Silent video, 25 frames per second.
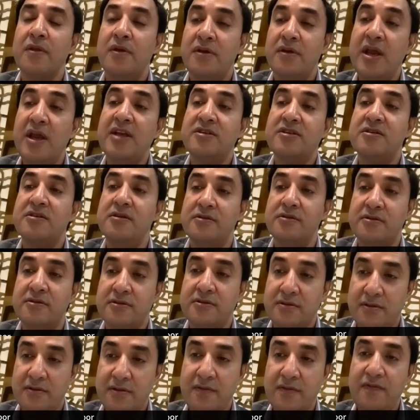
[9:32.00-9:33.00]
nationals.
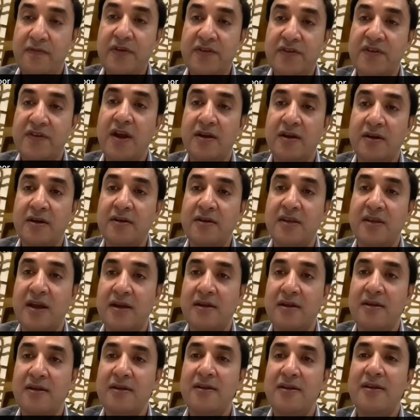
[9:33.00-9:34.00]
We started
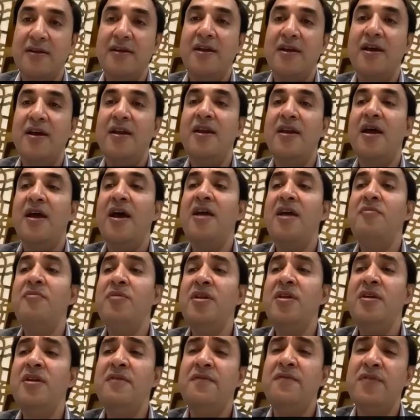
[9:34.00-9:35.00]
that. And I
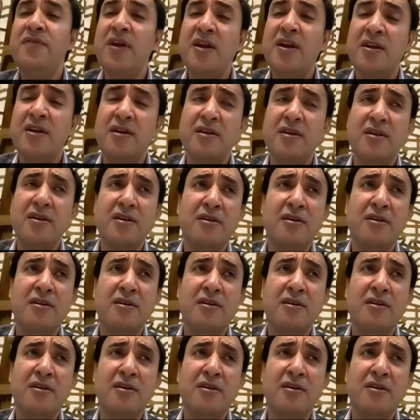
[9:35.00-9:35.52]
believe that